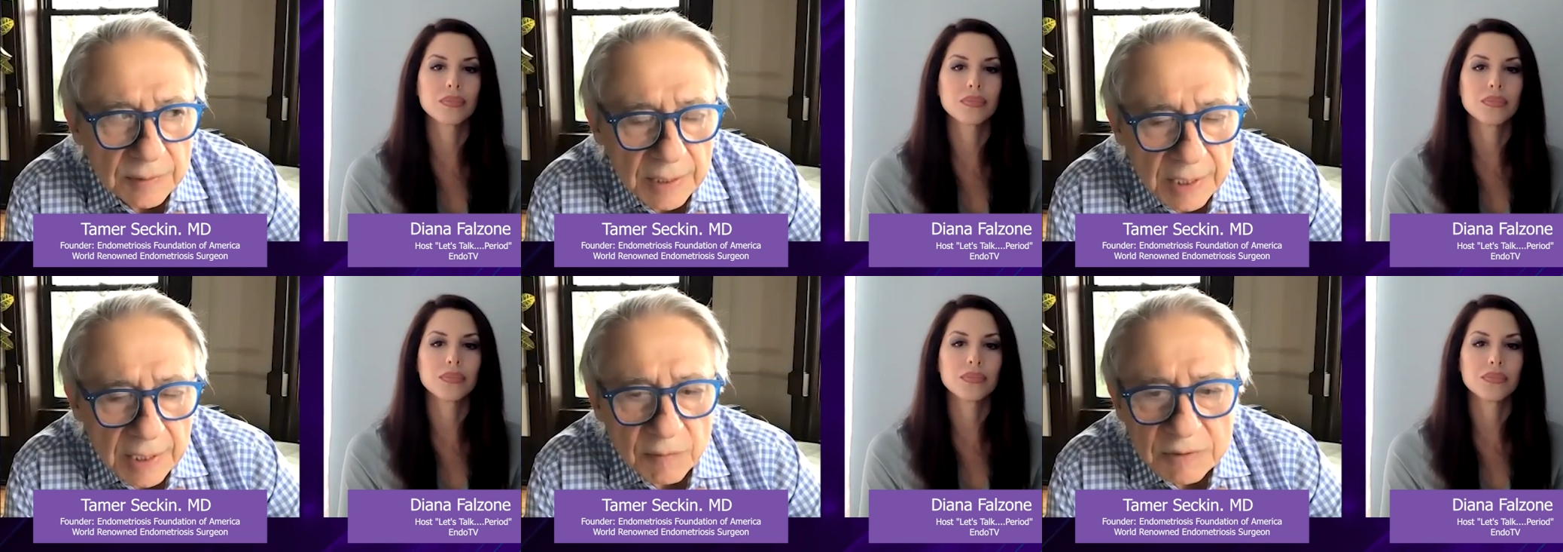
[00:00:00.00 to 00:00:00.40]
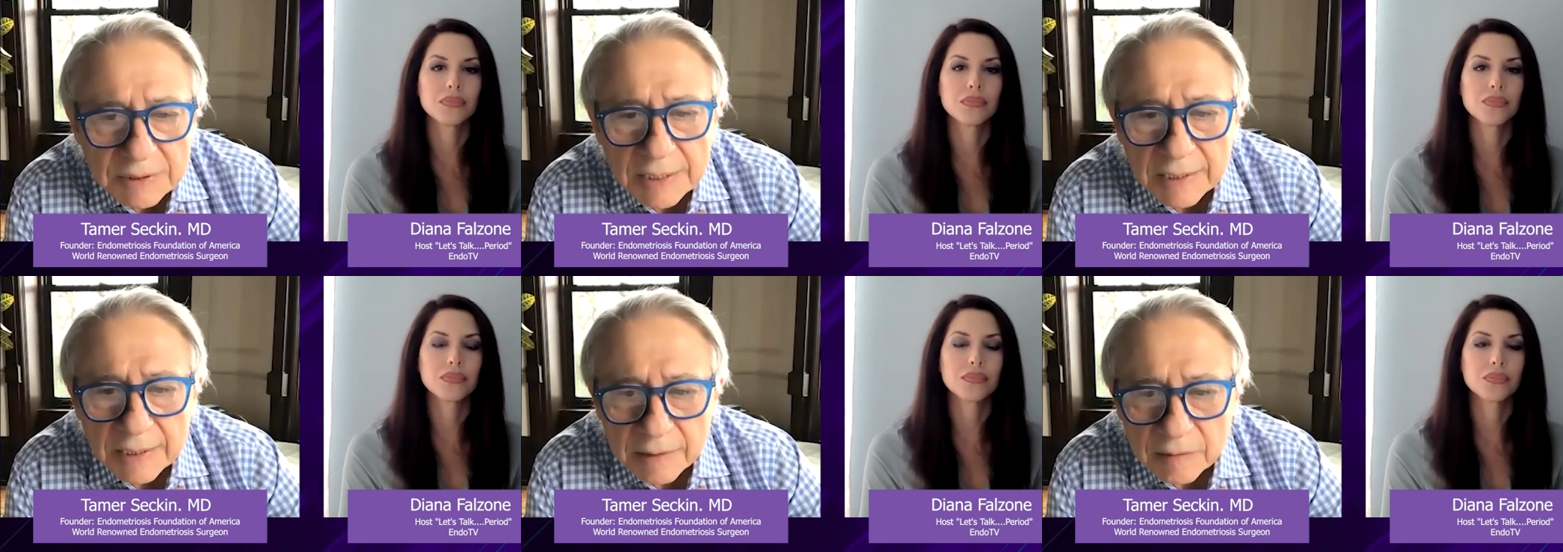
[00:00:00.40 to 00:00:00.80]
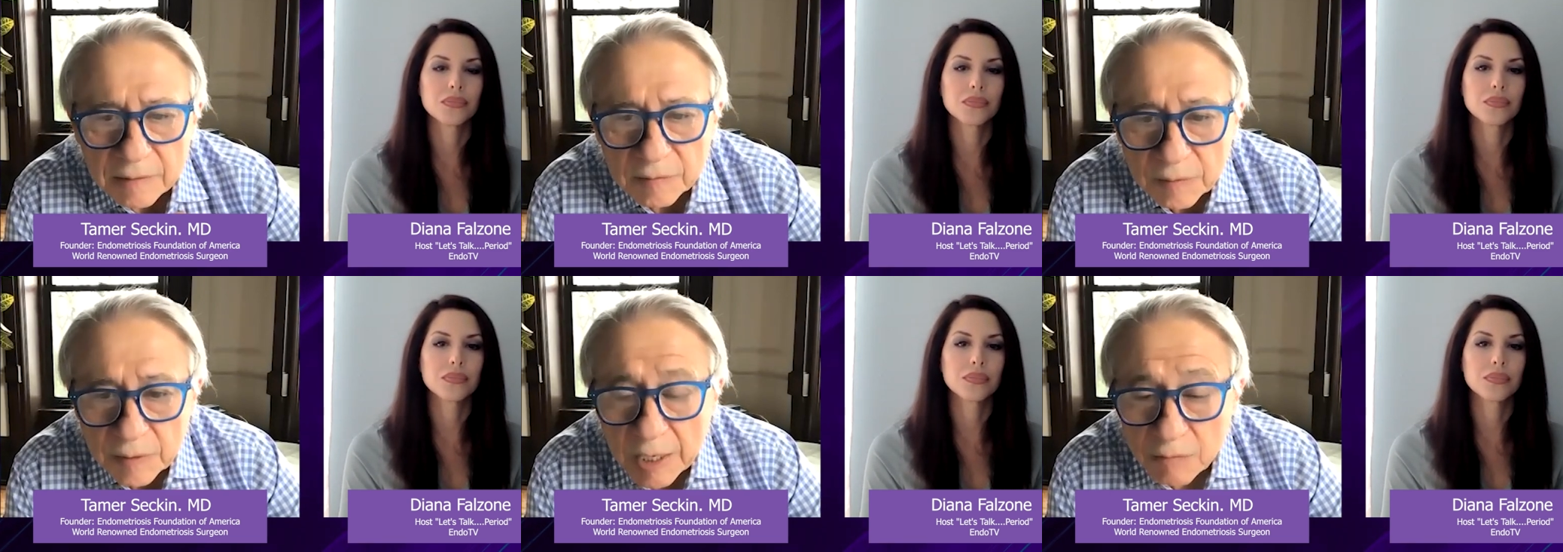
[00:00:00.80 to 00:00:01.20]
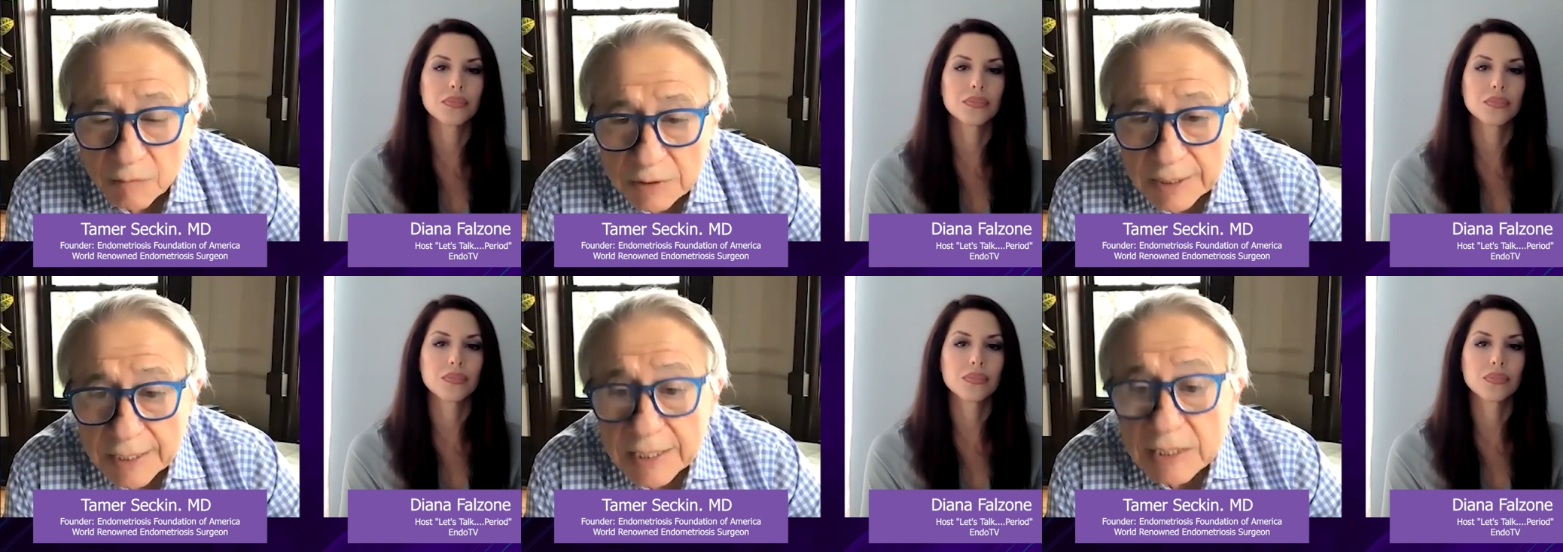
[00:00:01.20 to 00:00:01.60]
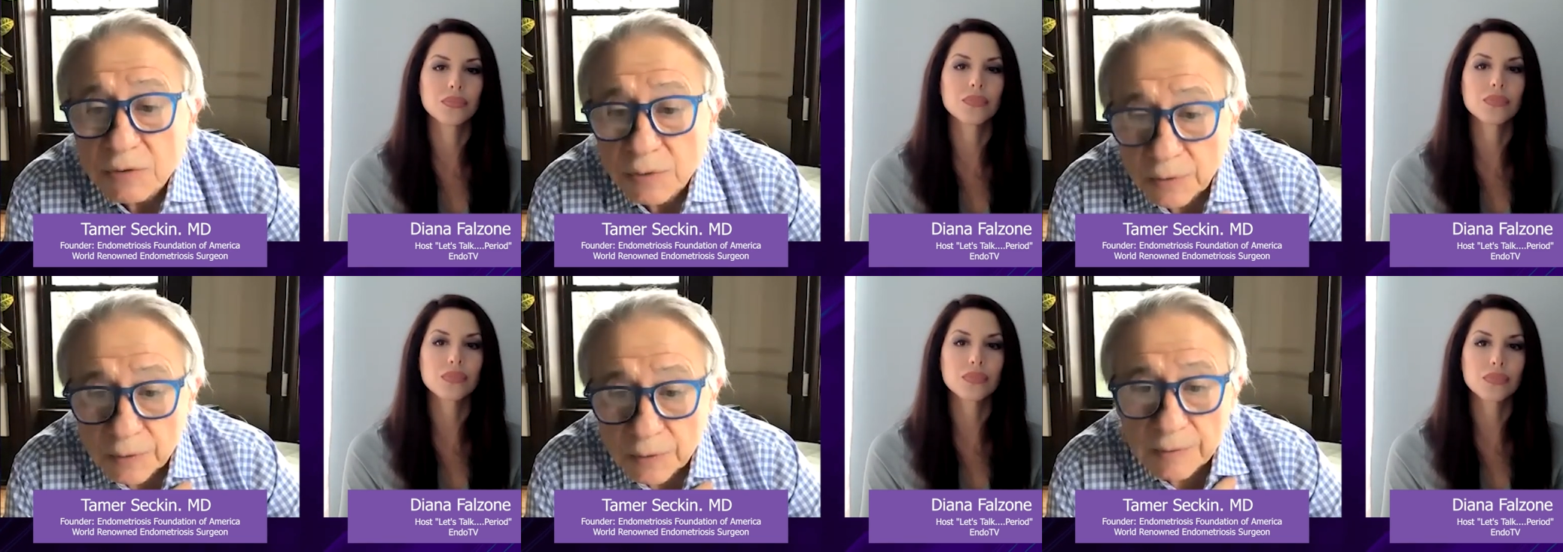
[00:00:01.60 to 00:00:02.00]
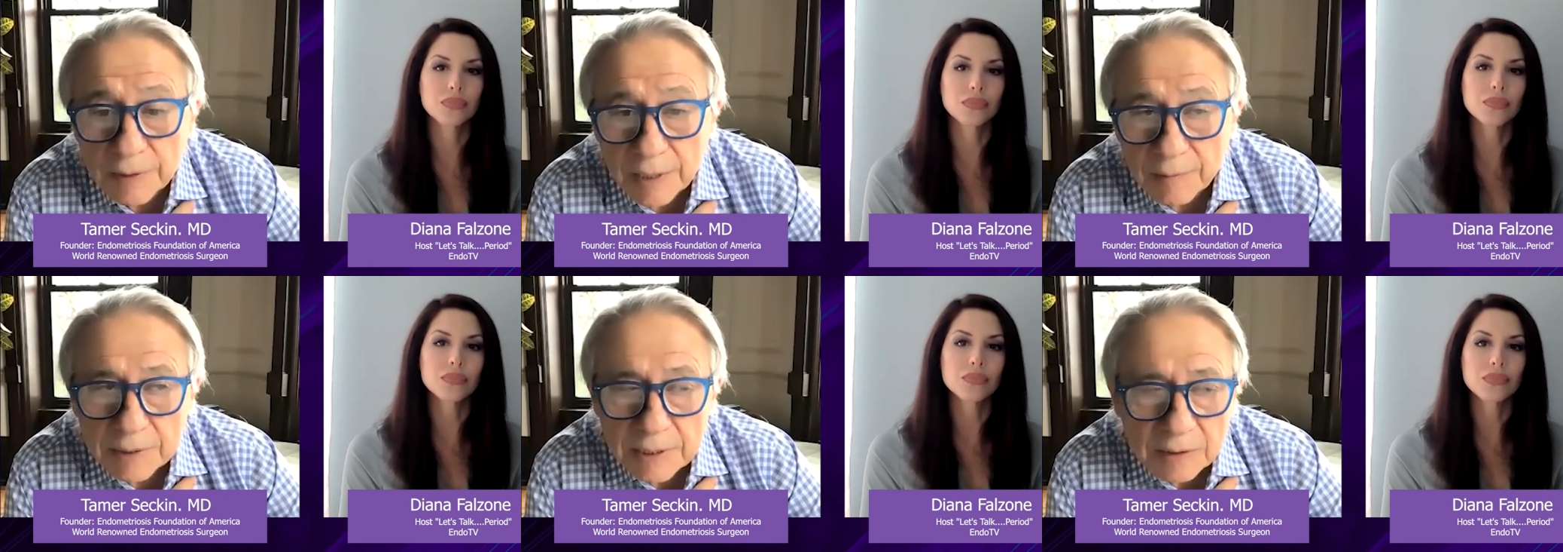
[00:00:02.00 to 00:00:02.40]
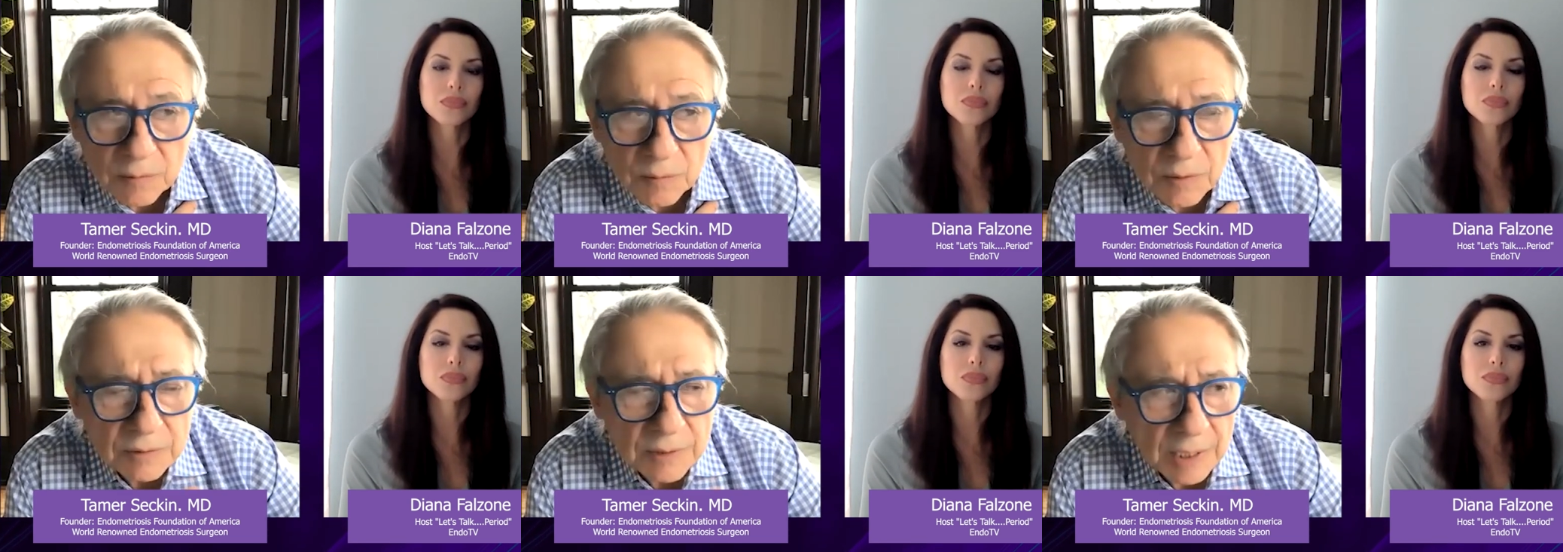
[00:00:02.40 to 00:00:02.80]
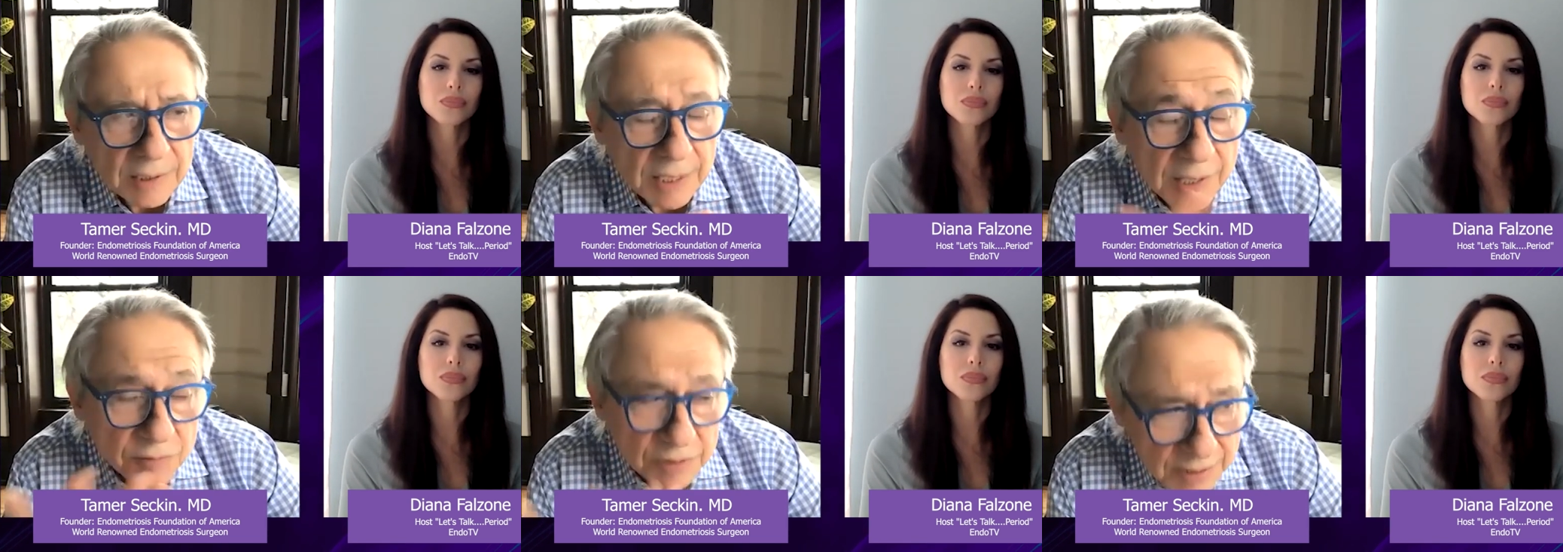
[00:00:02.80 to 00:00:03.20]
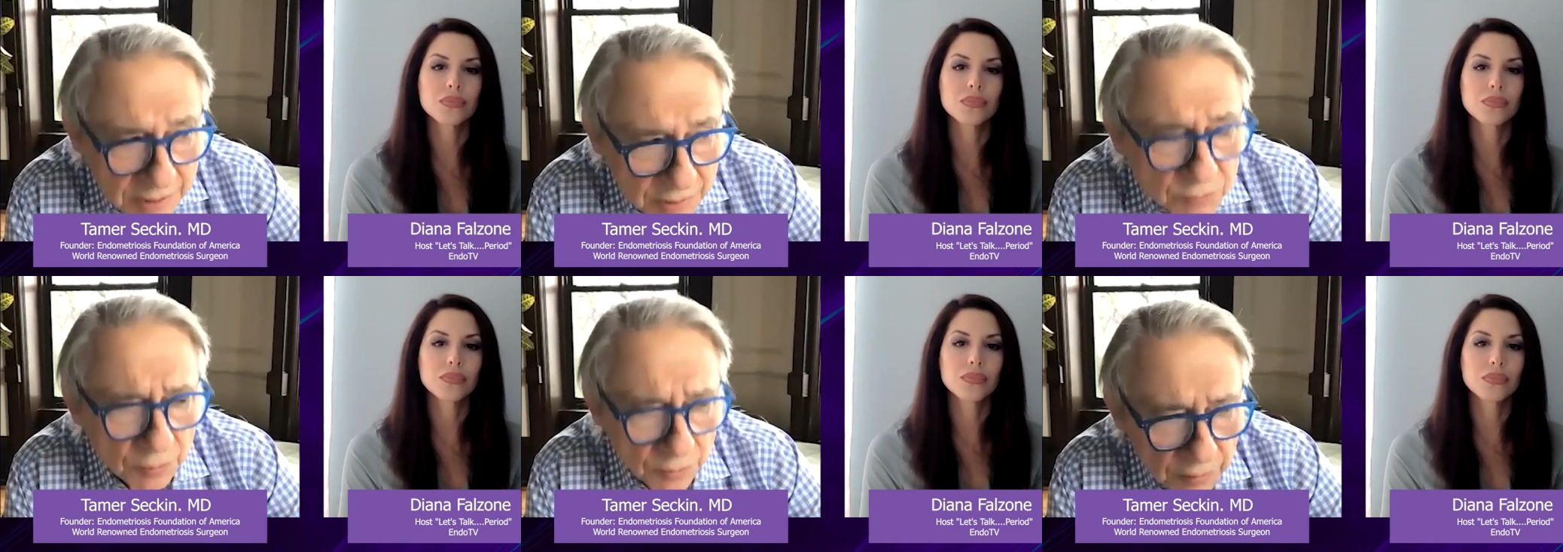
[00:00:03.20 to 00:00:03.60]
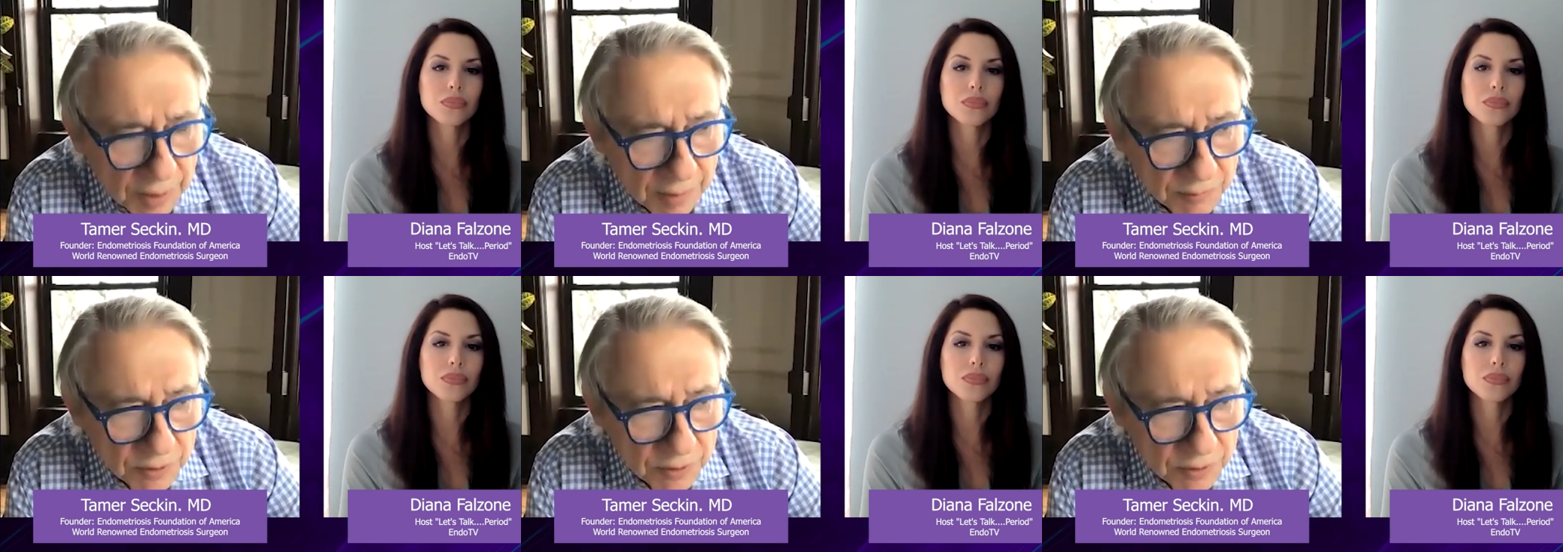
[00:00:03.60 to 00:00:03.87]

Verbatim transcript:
Speaker 1: I was an I was an extern. I mean, in other words, I, I was an intern. I'm